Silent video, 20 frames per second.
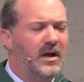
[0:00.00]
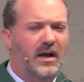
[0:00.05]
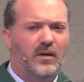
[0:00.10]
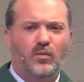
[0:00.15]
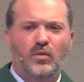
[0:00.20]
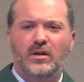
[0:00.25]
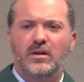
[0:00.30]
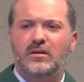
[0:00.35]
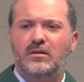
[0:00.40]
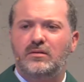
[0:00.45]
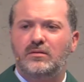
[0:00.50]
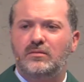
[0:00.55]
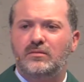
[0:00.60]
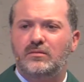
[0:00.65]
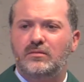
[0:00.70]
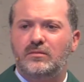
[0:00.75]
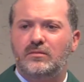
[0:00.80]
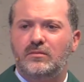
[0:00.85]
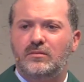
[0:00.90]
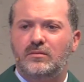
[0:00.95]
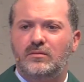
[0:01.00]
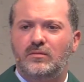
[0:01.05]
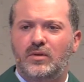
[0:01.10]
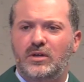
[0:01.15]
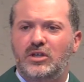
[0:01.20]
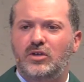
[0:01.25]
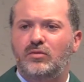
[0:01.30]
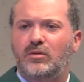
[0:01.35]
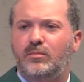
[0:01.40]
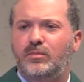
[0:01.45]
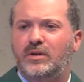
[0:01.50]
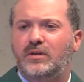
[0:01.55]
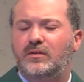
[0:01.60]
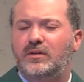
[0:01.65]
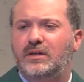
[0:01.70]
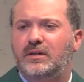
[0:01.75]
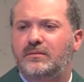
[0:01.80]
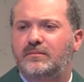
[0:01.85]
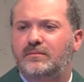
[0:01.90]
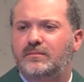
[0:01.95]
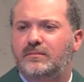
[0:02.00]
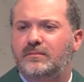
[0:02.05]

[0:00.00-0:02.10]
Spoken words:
I wonder what you are building.